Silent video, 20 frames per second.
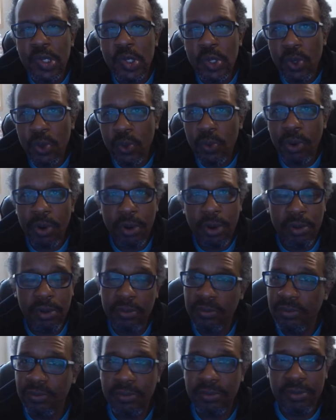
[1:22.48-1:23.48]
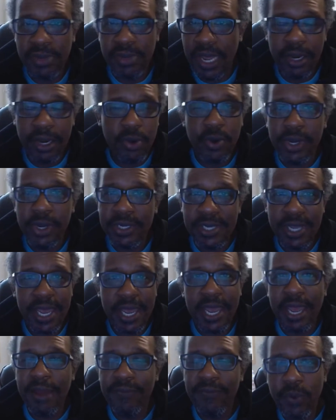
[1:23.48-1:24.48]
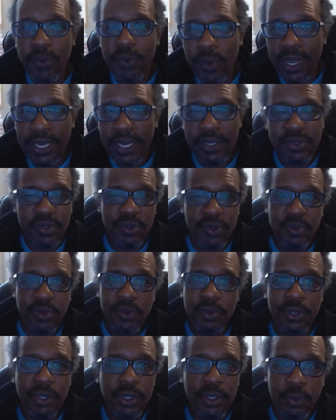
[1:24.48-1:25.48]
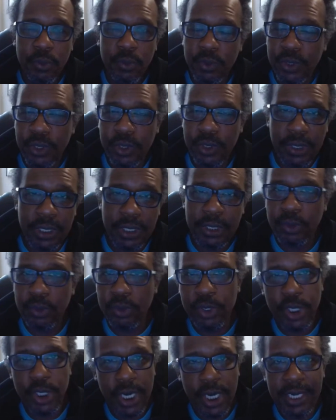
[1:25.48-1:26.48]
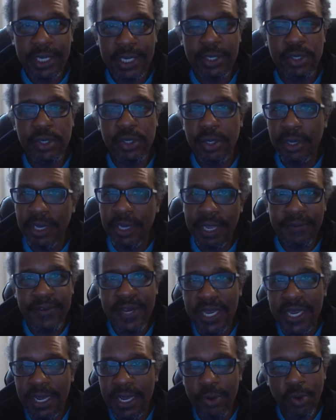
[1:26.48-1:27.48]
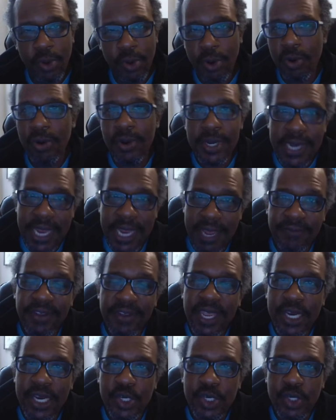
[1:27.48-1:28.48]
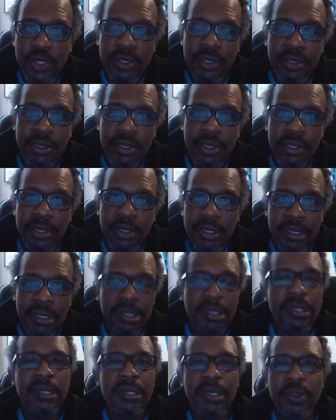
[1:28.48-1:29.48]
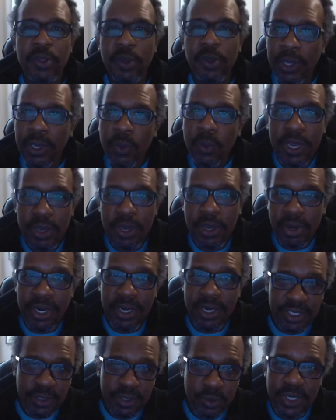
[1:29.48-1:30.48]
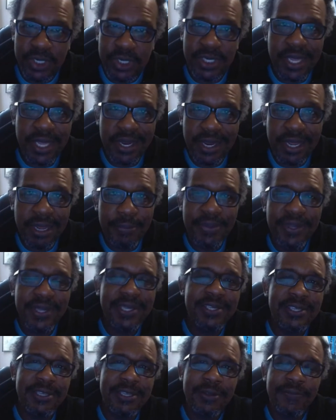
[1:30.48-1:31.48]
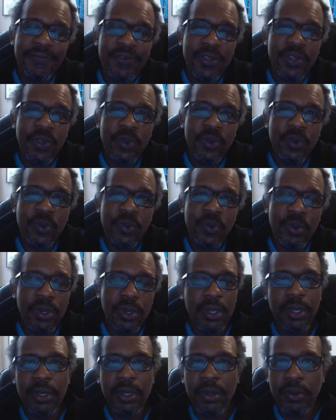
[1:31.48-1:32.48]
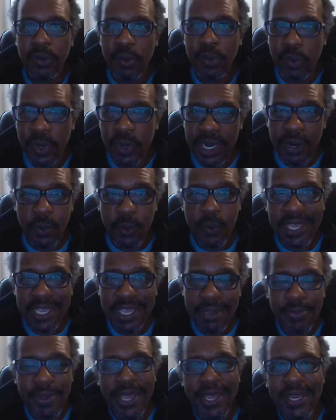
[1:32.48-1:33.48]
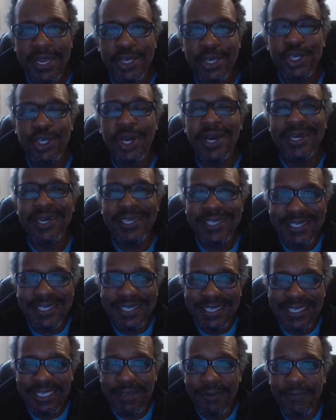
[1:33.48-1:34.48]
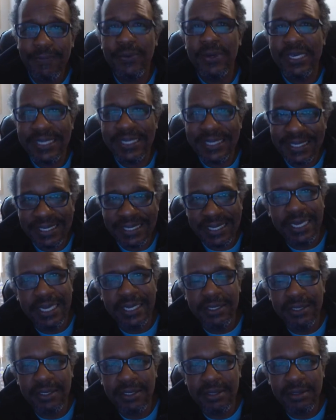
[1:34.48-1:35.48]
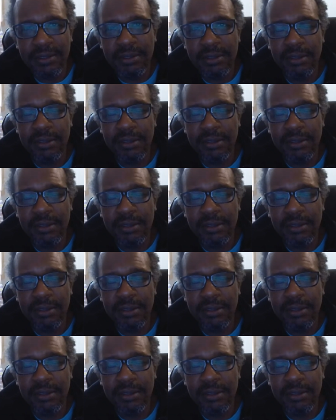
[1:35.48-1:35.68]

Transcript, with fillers: you are not going to have a way to restrict or change the left hand or current navigation. The only way you're going to switch that up is if you create a wiki page on a different site.